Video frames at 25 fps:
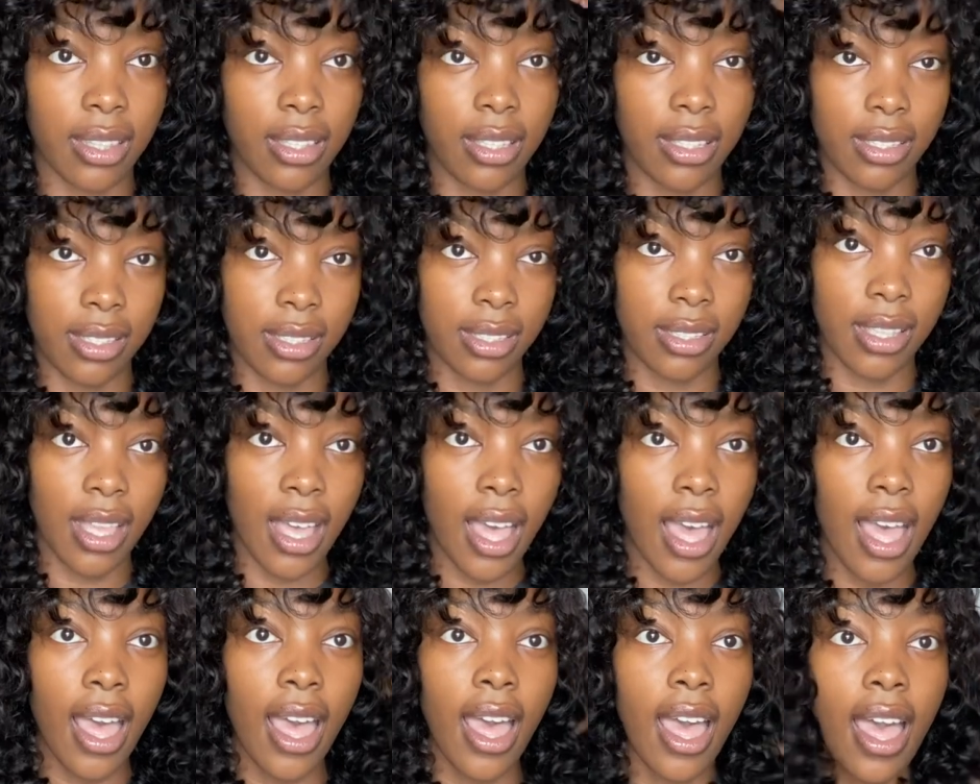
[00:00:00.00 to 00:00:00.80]
This
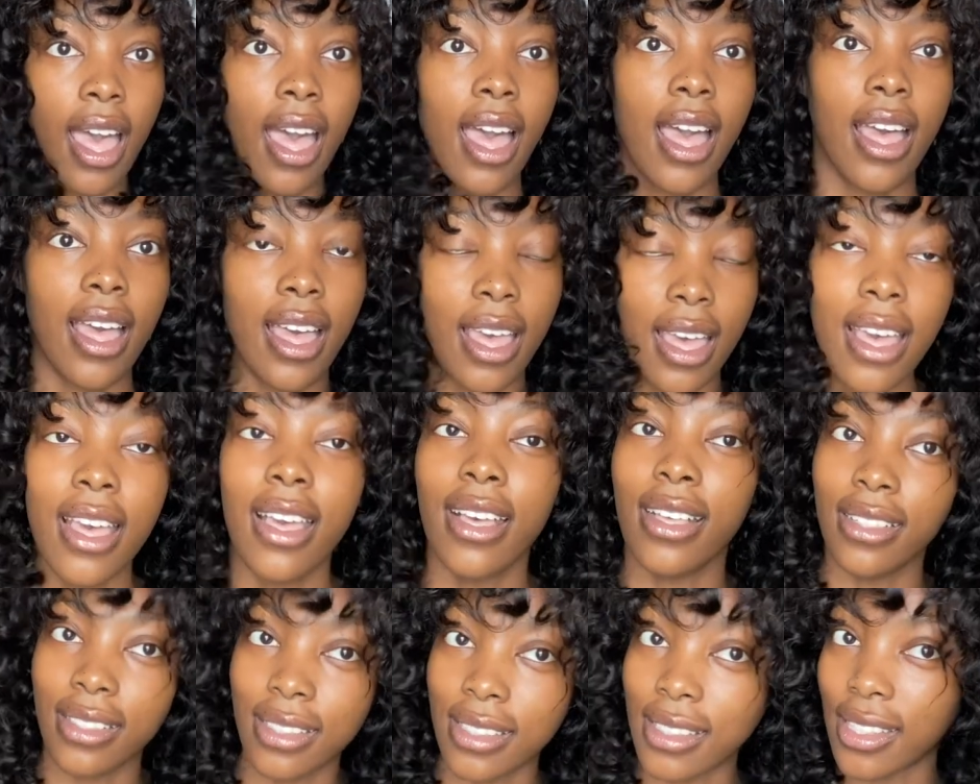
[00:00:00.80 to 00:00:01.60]

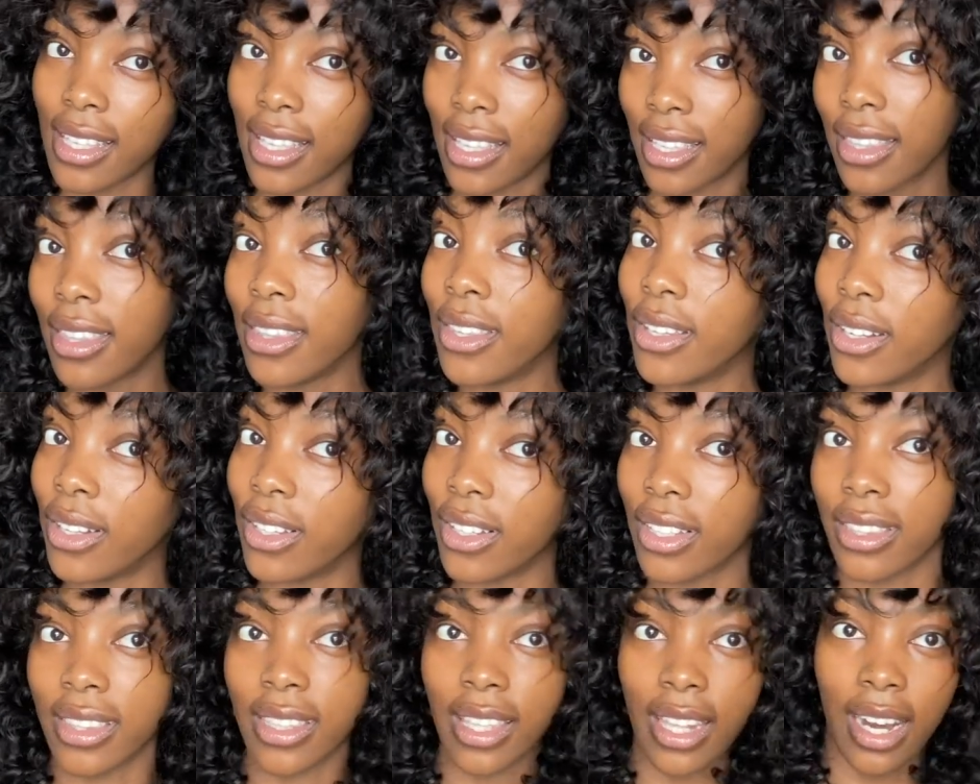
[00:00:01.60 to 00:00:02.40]
is the
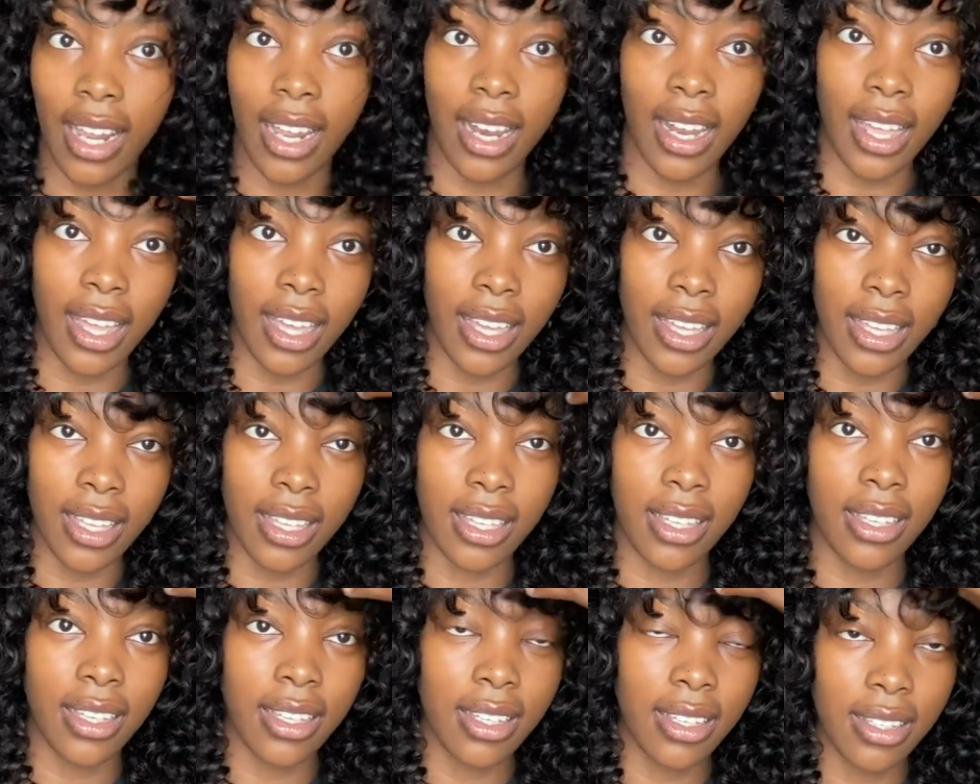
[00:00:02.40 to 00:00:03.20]
look that I
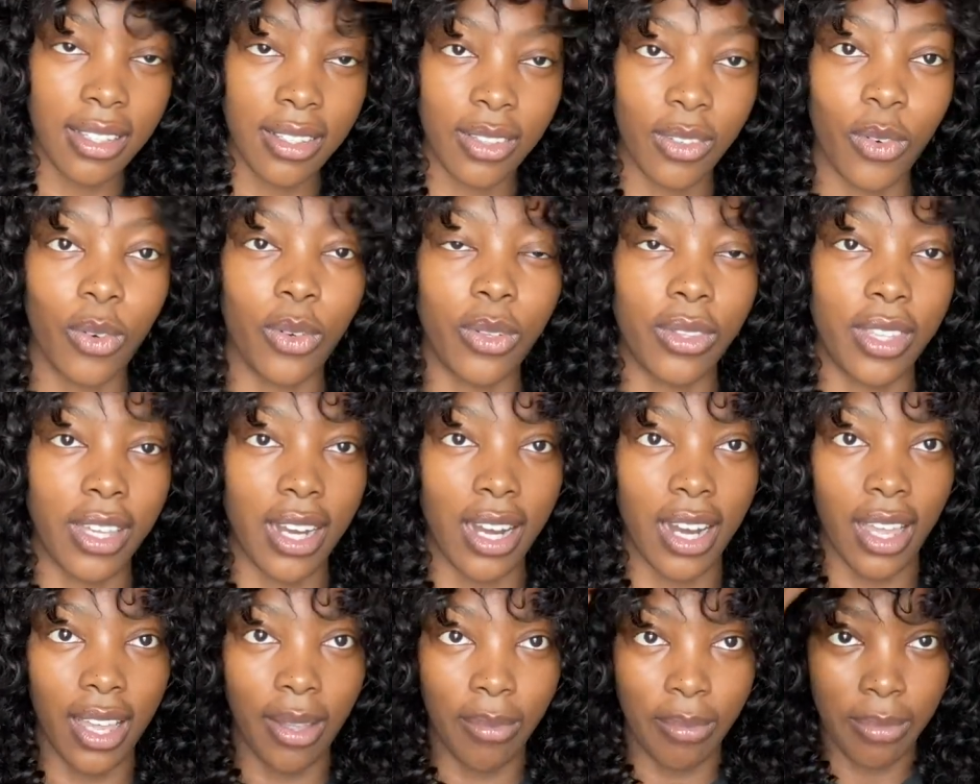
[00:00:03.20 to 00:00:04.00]
like, or that
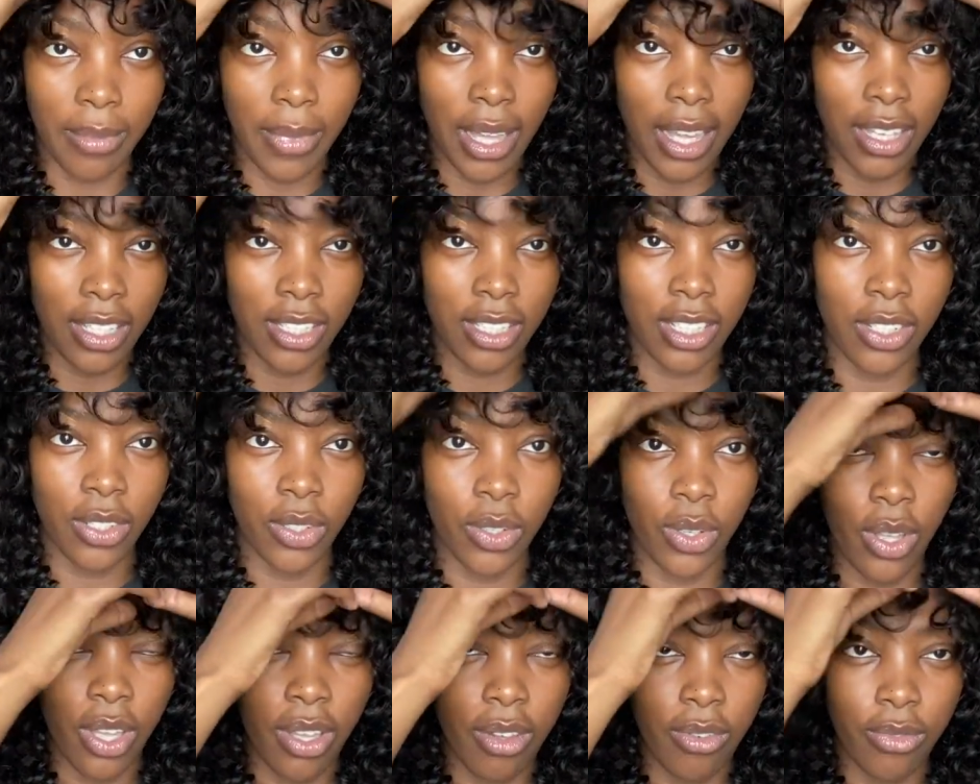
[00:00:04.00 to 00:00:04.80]
I'm actually
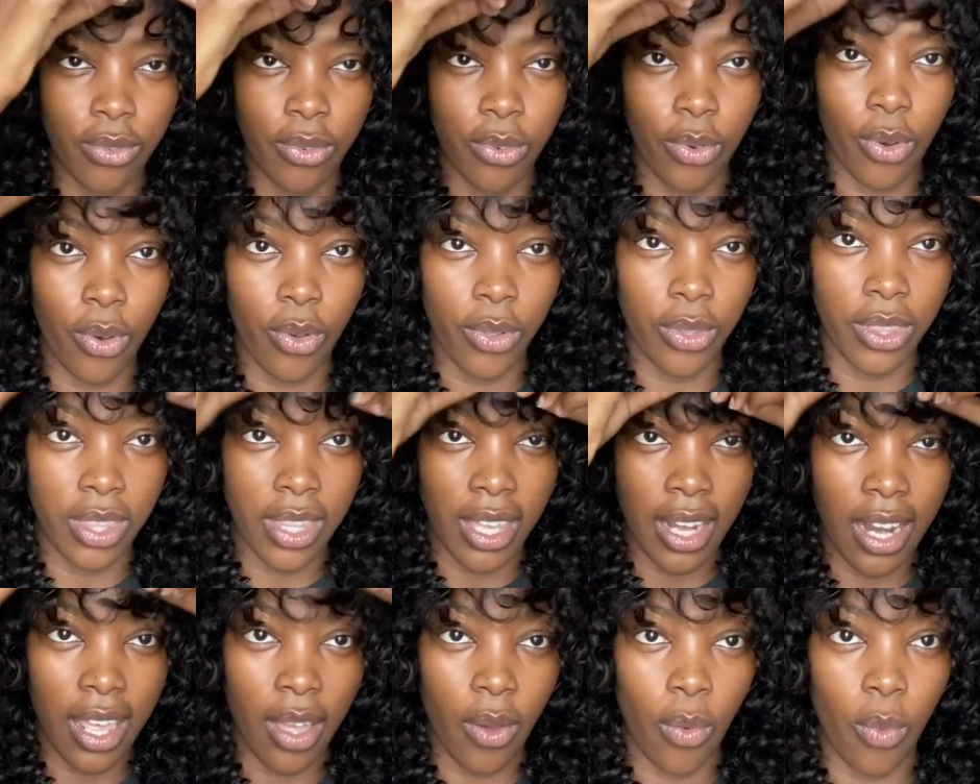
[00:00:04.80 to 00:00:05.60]
going for and that I